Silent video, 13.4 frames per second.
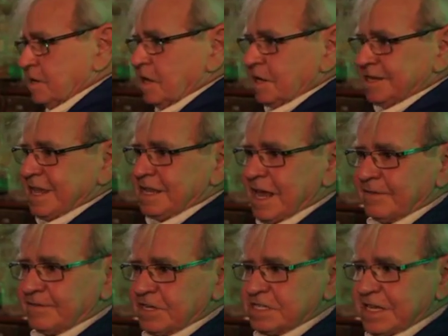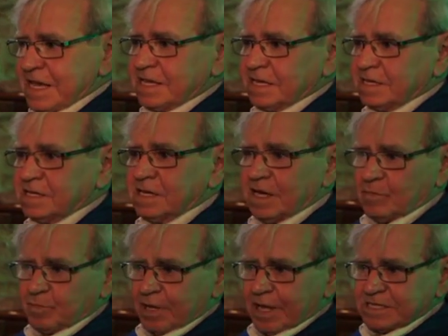I then have to take it and
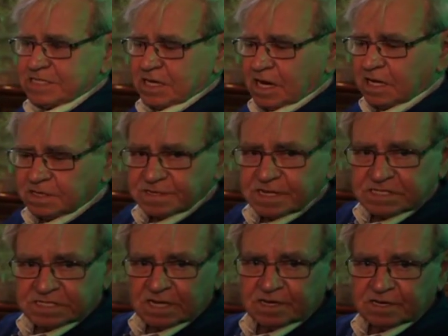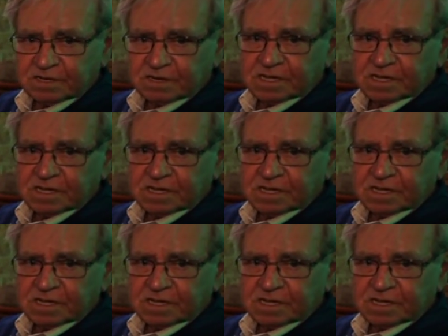place it on the cylinder